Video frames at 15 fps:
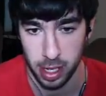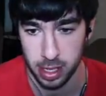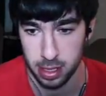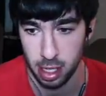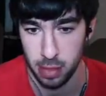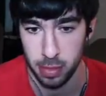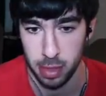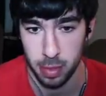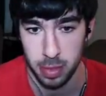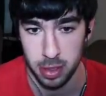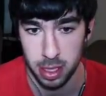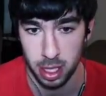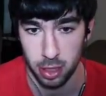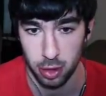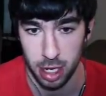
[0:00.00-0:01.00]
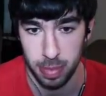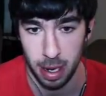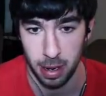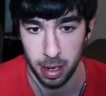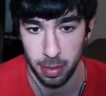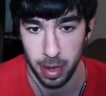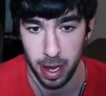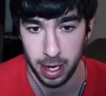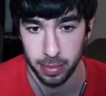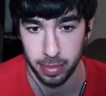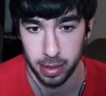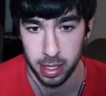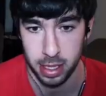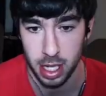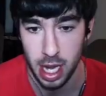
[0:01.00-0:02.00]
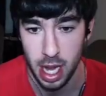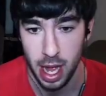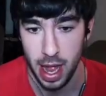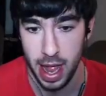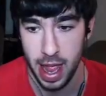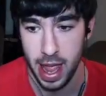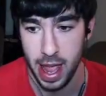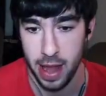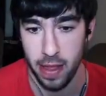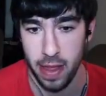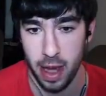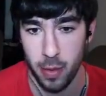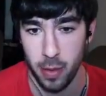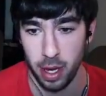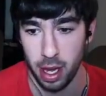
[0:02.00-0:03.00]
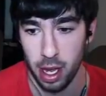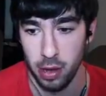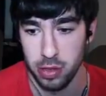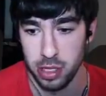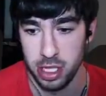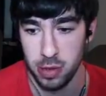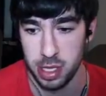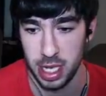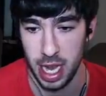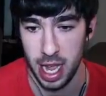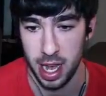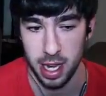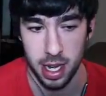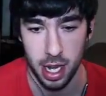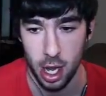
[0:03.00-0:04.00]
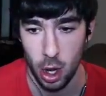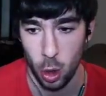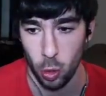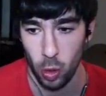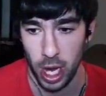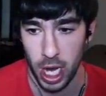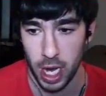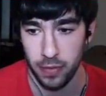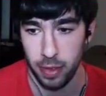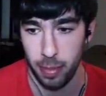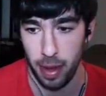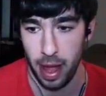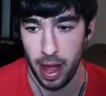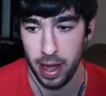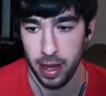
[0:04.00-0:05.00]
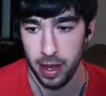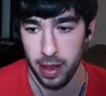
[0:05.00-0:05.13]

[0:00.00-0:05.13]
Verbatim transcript: So I'm going to be using Crate Power to pack a punch. And there we go. Zeus Cannon right off the bat.